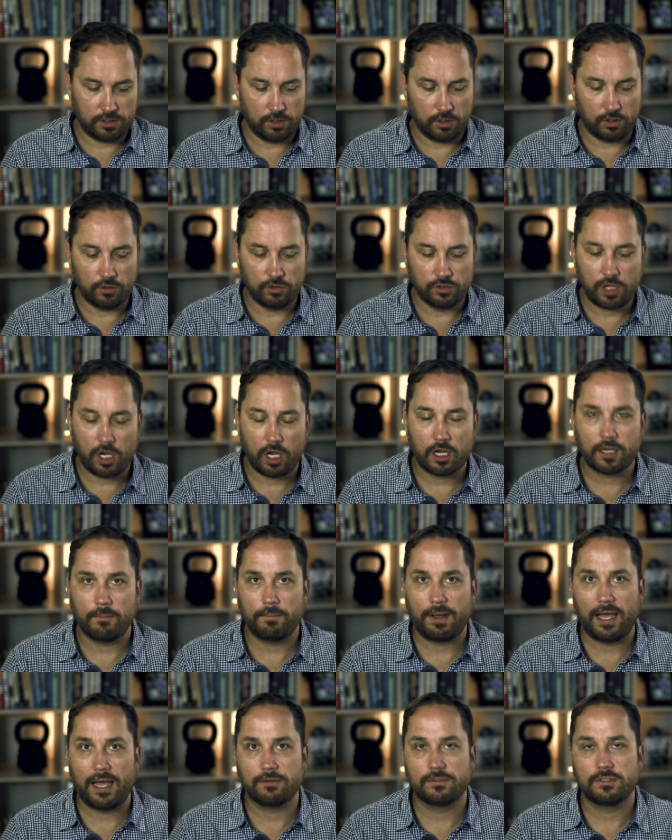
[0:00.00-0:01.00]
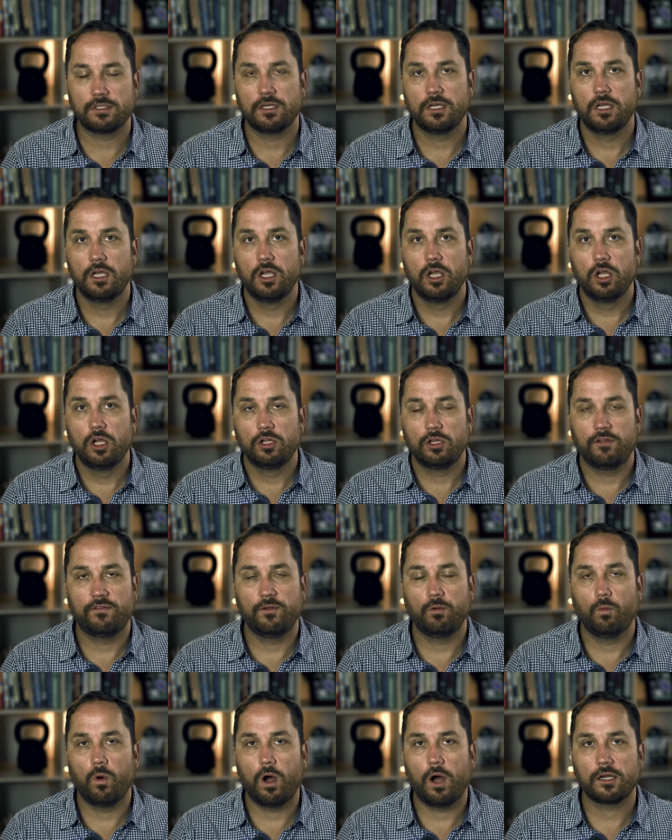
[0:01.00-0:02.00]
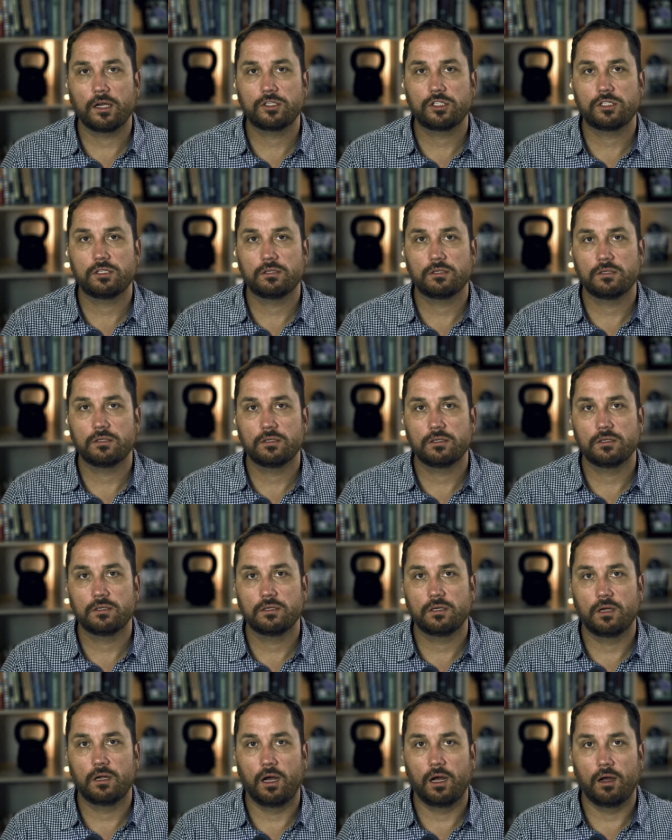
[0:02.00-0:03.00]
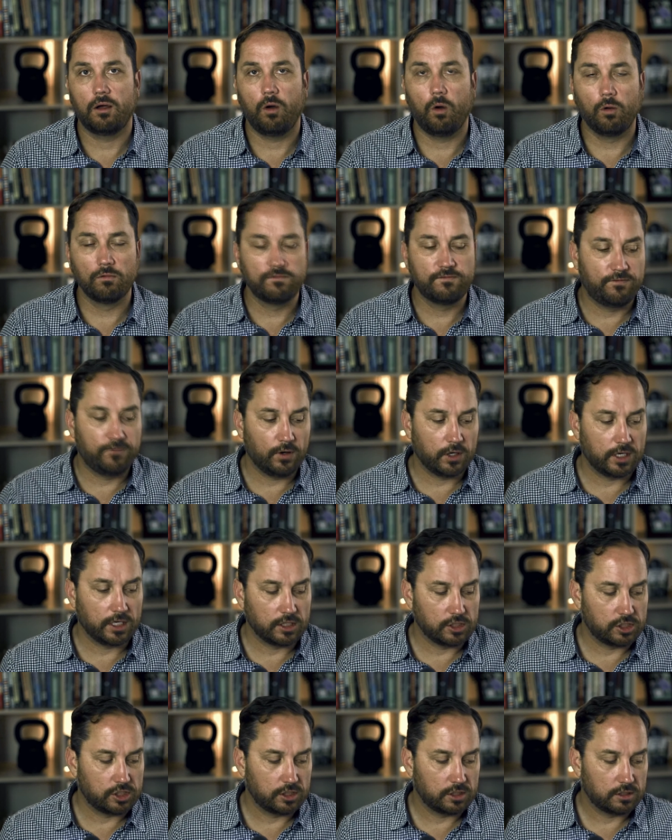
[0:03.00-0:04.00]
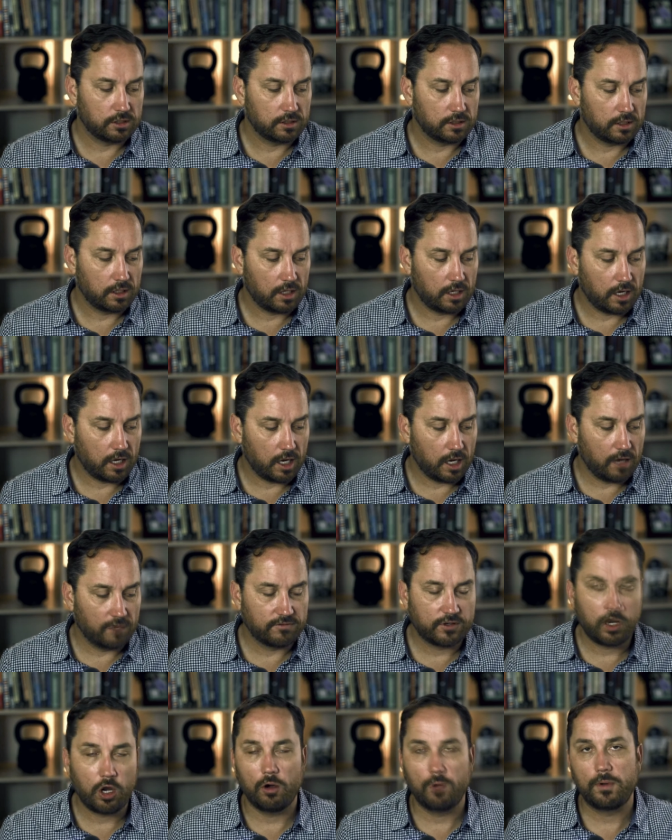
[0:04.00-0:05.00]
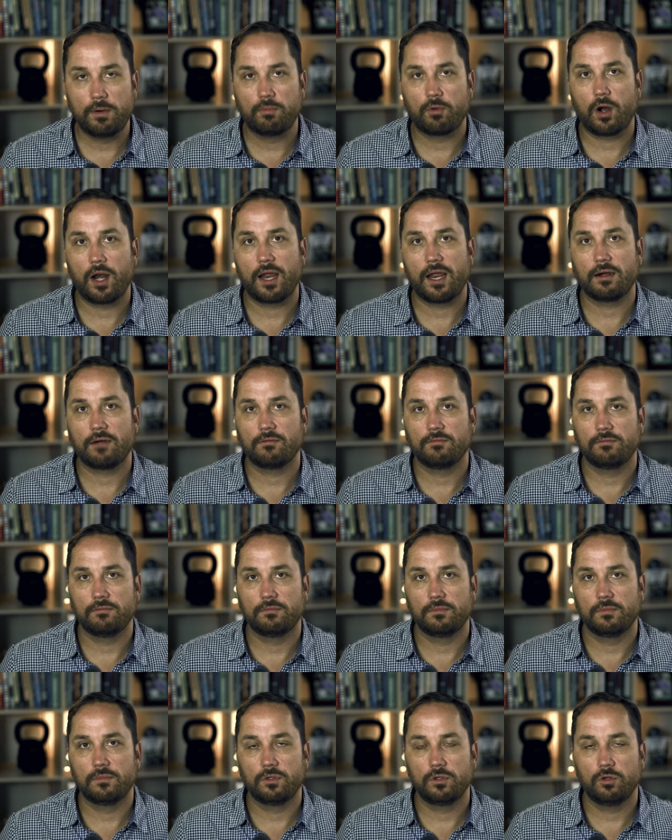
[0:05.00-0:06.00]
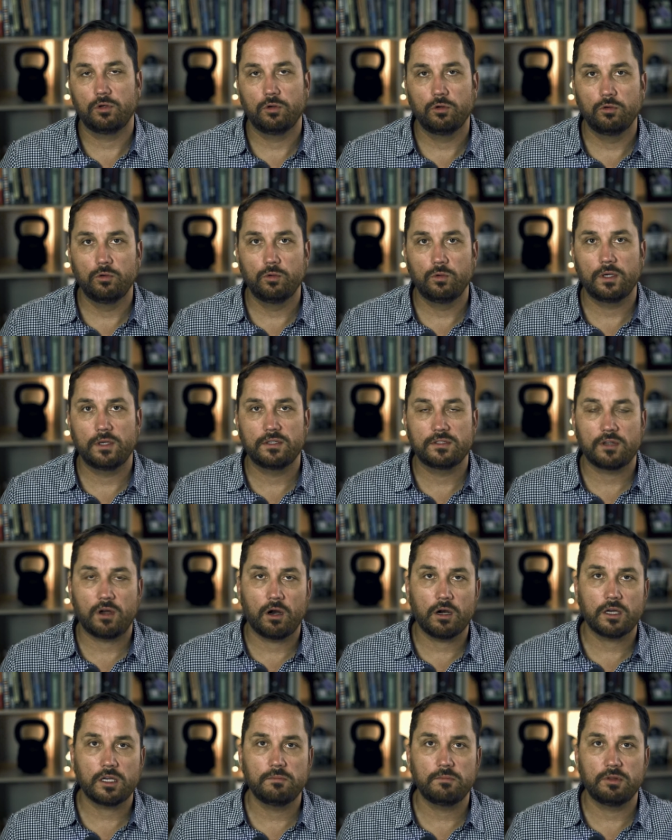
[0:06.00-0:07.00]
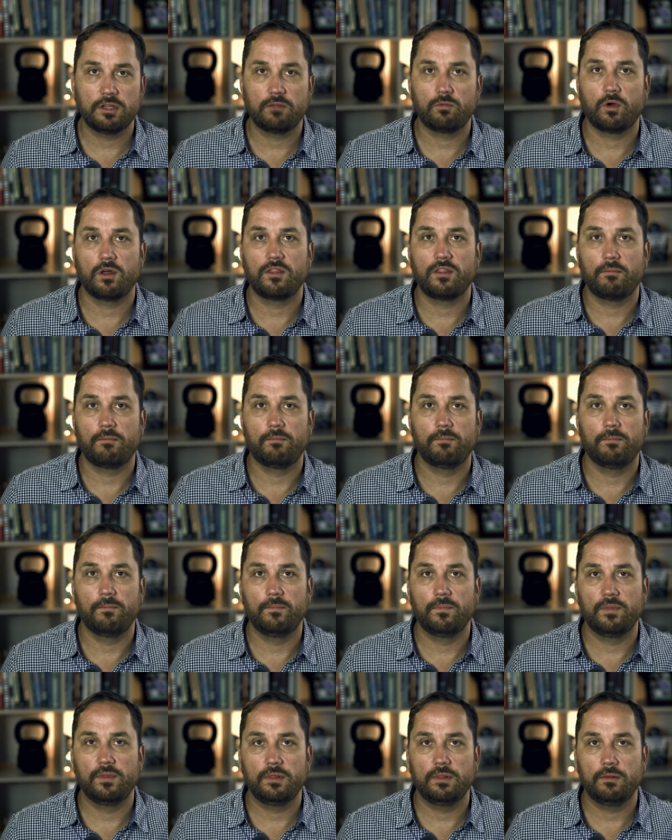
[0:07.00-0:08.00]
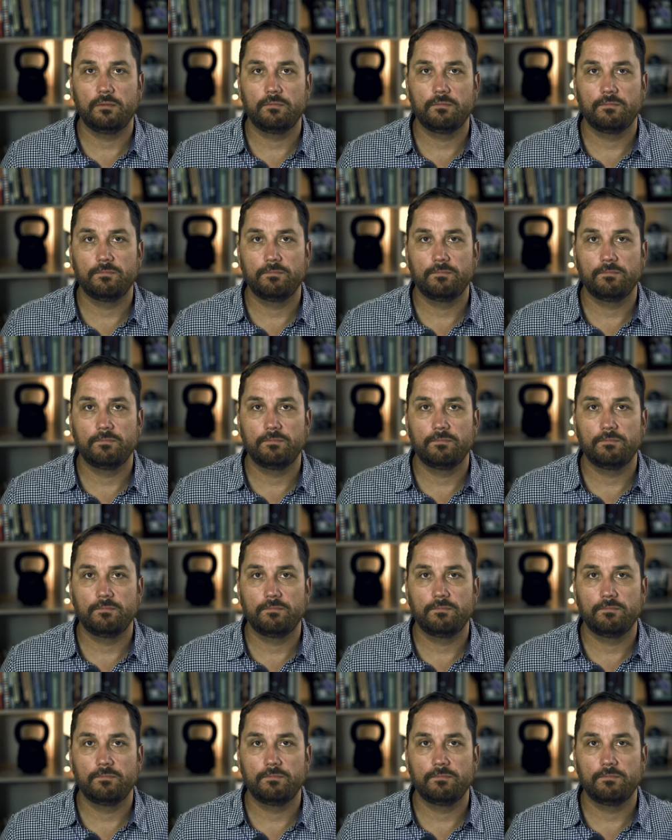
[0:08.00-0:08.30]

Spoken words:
You talk about, if you watch old footage of Kobe Bryant, who is arguably one of the